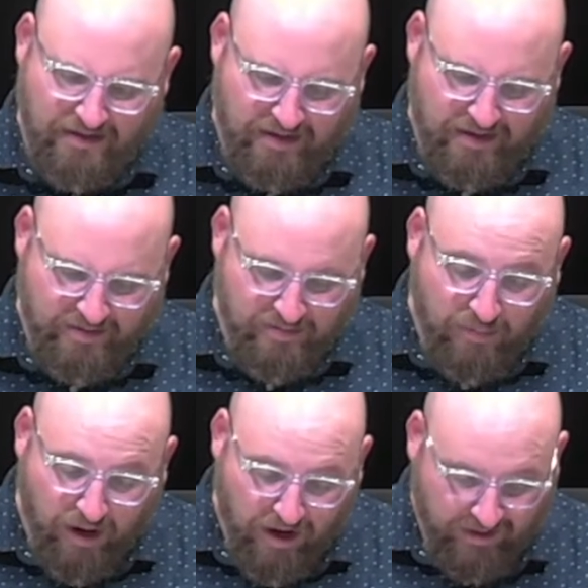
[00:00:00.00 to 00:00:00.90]
and
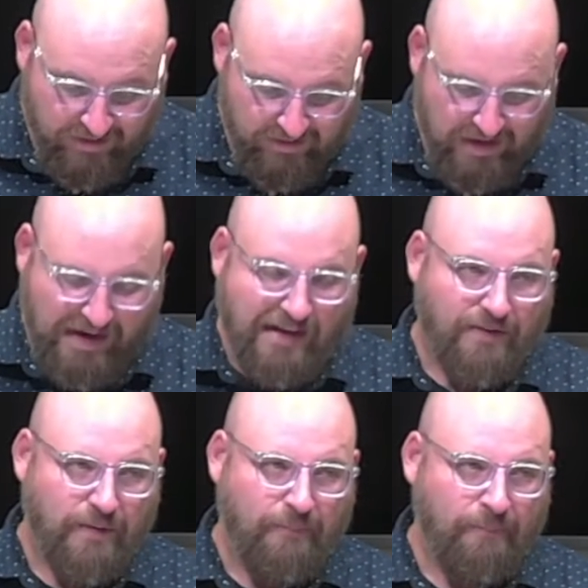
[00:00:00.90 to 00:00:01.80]
mock
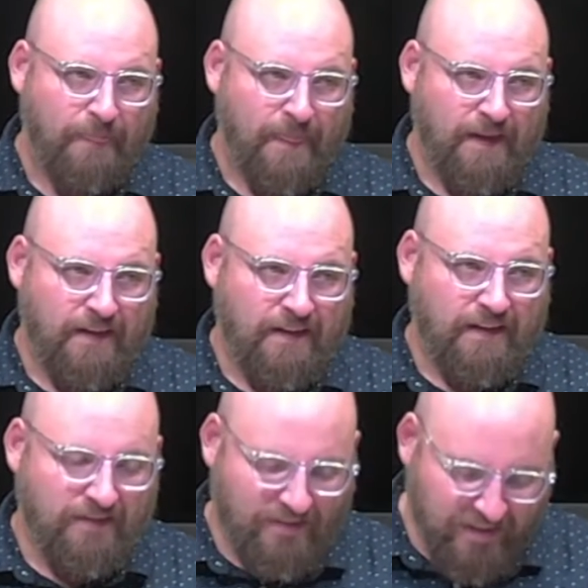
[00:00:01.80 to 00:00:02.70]
God.
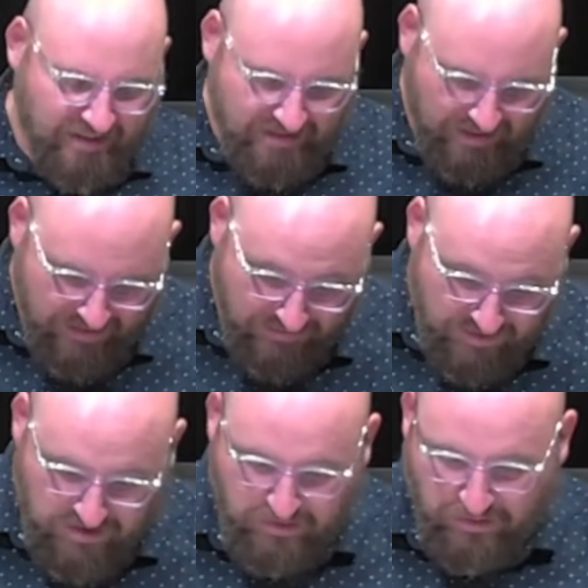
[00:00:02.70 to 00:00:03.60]
These
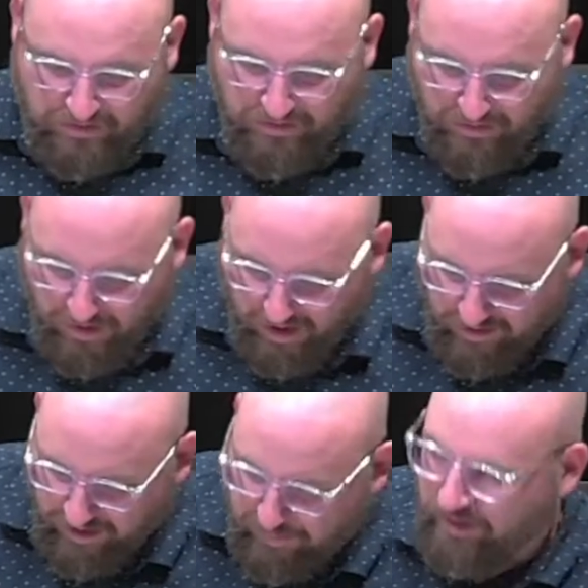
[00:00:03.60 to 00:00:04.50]
individuals who
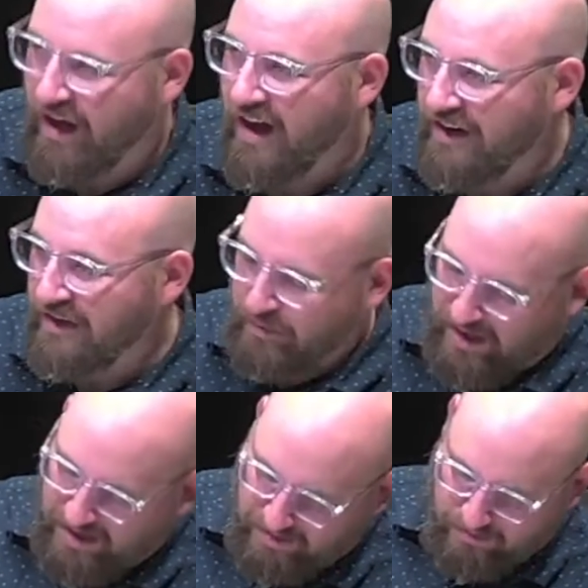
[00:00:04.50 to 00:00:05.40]
are applauded
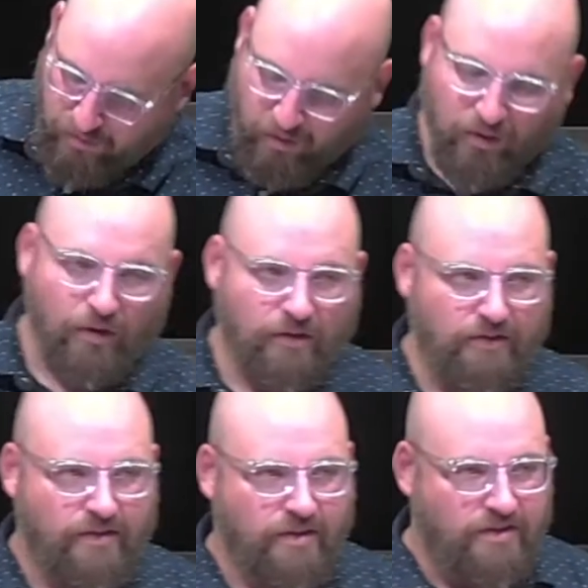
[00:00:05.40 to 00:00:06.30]
by the
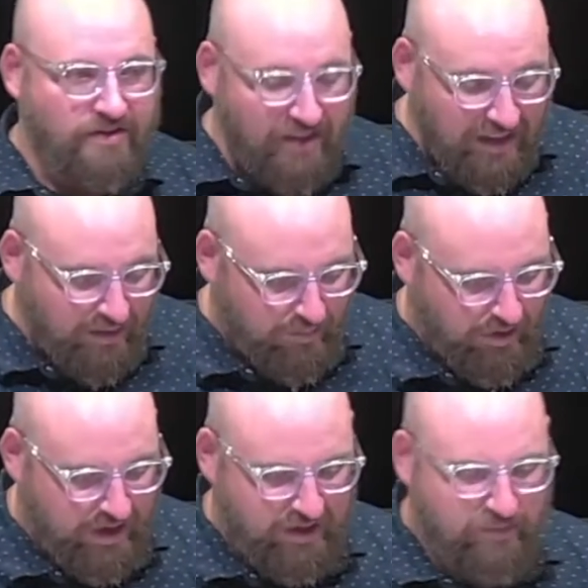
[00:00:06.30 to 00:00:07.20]
world, they're
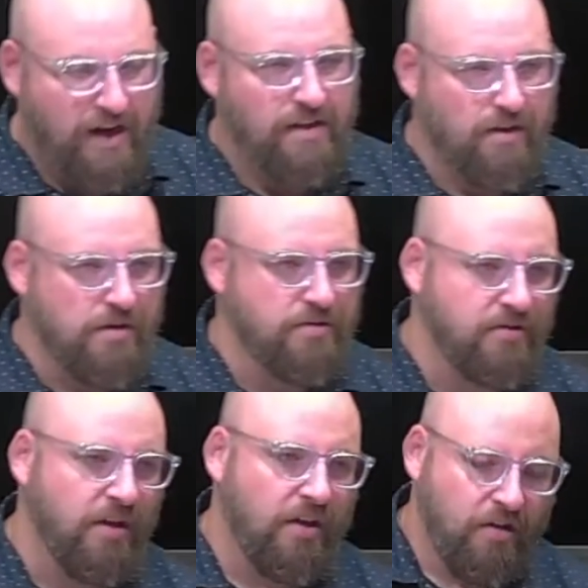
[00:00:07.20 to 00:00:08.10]
celebrated by
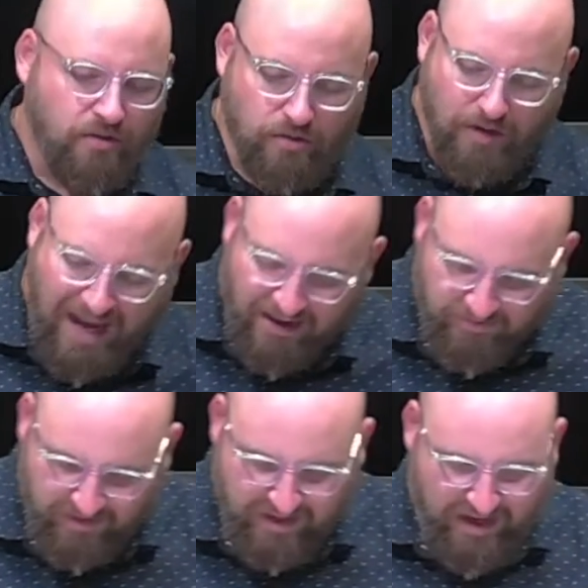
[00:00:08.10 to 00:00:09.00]
those who
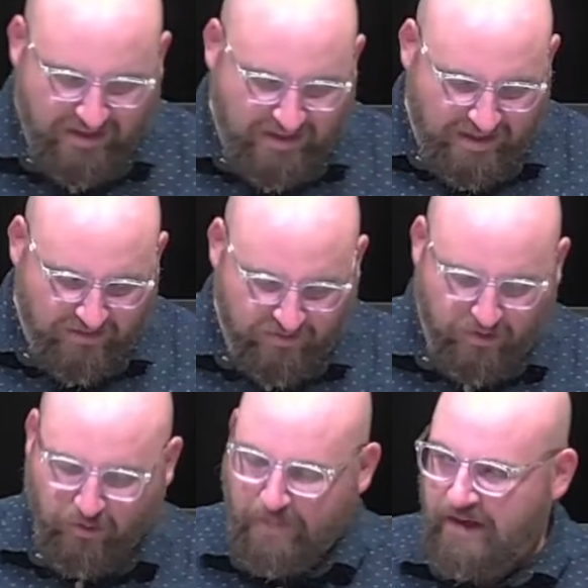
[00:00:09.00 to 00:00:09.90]
advocate
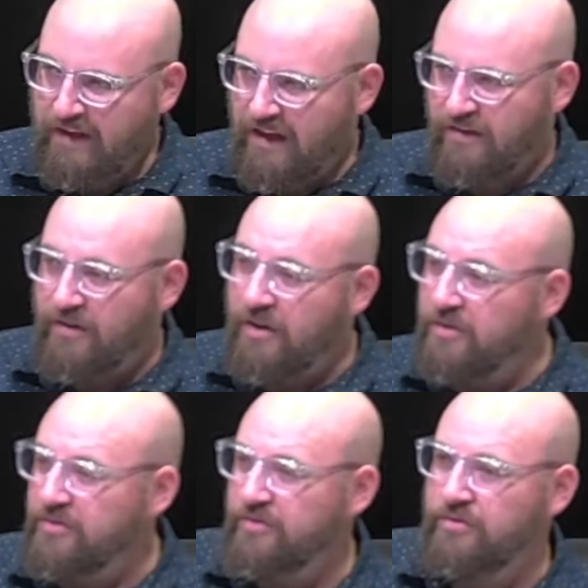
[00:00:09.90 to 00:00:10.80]
evil,
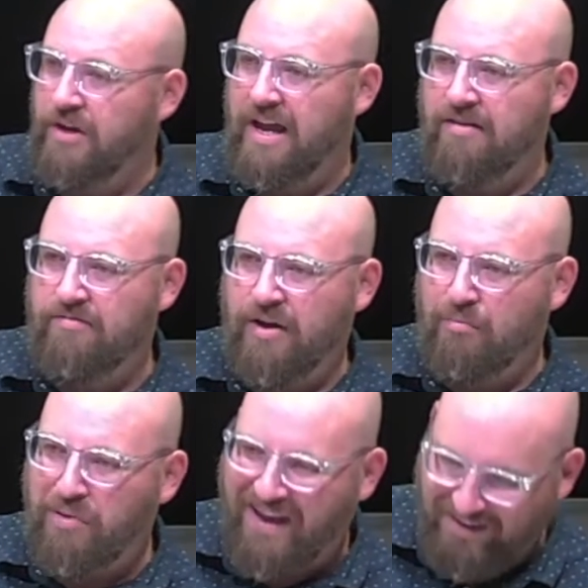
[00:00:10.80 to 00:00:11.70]
those who have
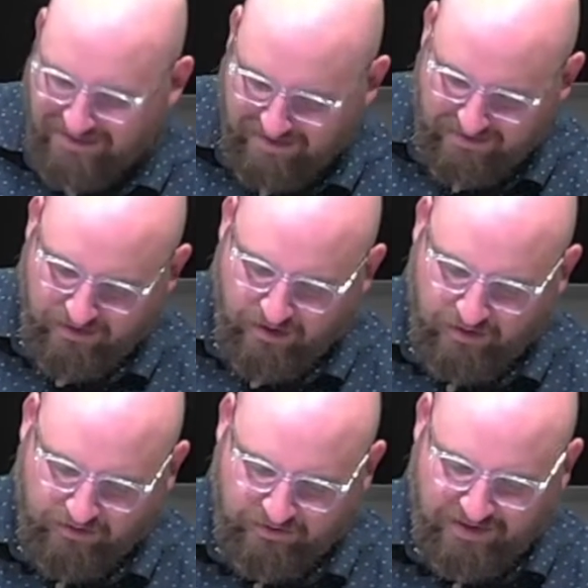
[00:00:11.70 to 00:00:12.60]
abandoned
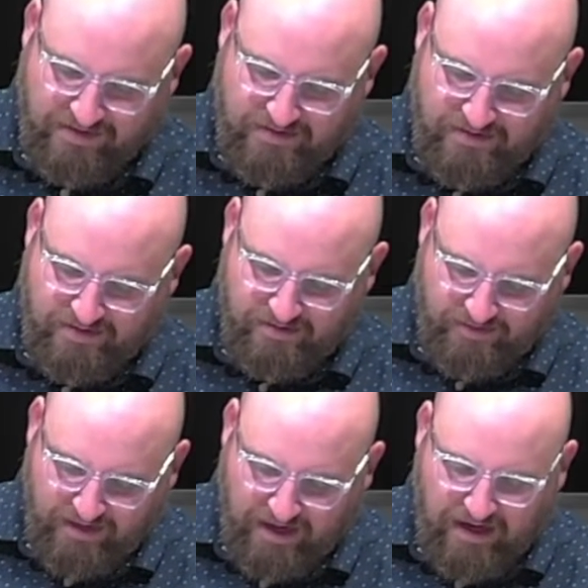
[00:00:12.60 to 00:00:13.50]
all sense
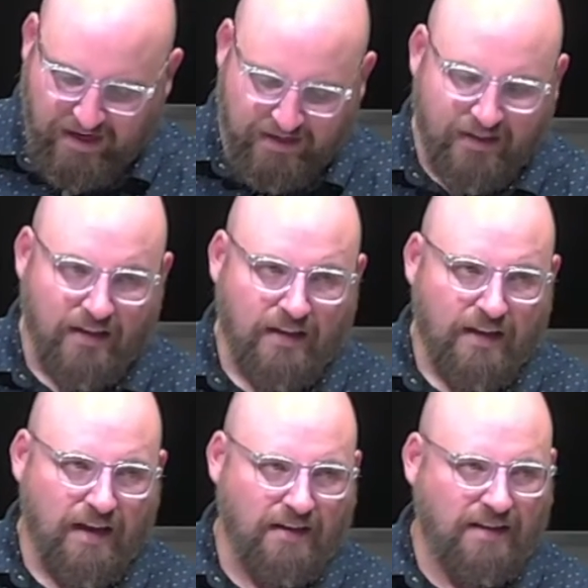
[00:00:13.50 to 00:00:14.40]
of God
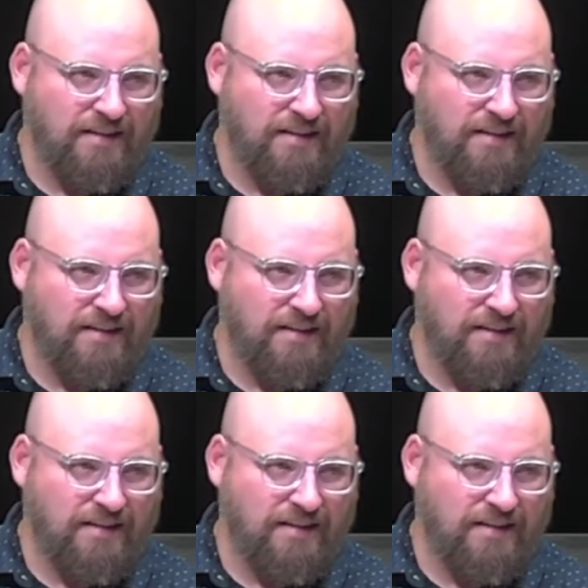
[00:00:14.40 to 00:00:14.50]
and